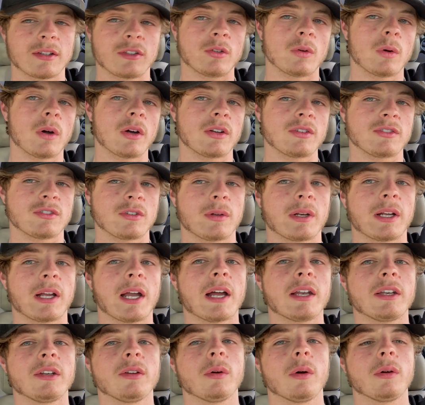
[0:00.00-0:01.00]
to AutoZone, I
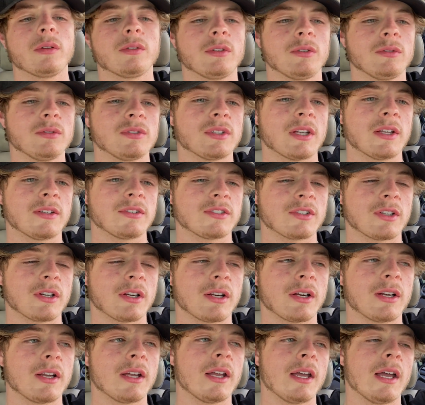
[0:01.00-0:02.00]
got a new O2 sensor.